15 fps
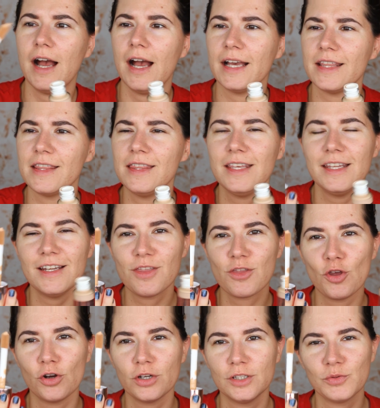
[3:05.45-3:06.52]
I didn't
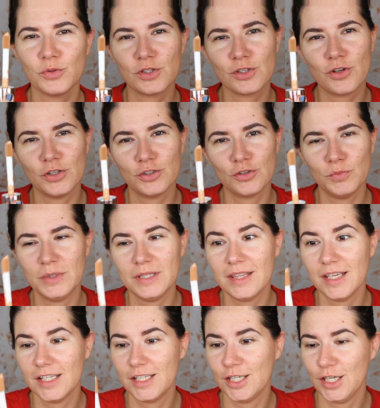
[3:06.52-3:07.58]
thought it was going to be
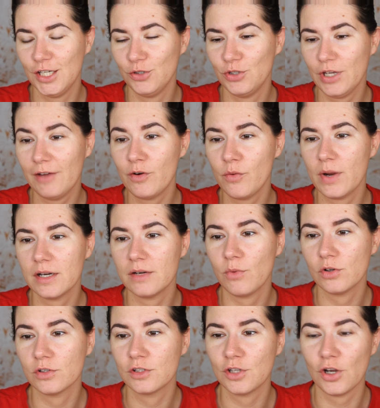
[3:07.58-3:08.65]
this huge. Everyone
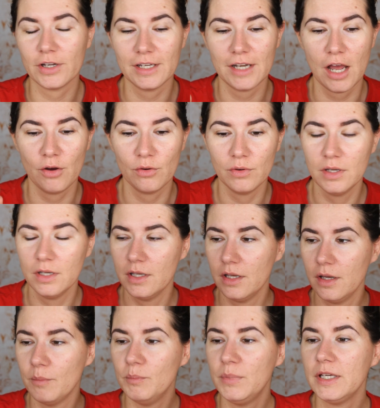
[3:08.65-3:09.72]
was talking how
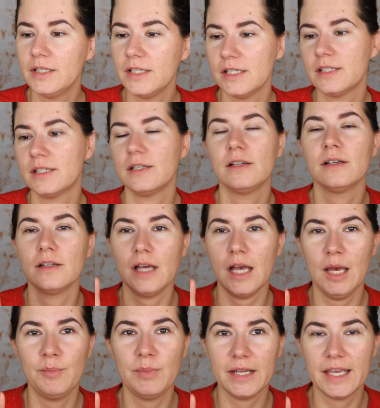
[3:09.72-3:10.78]
big this
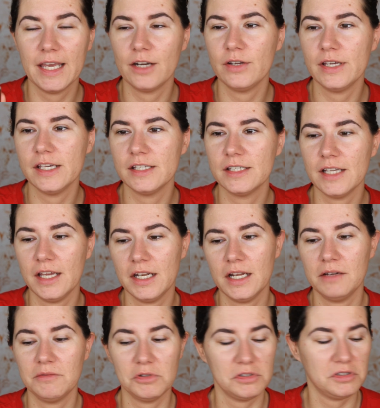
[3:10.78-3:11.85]
applicator is, and
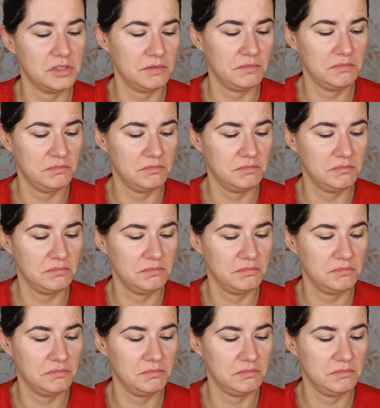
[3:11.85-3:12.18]
I was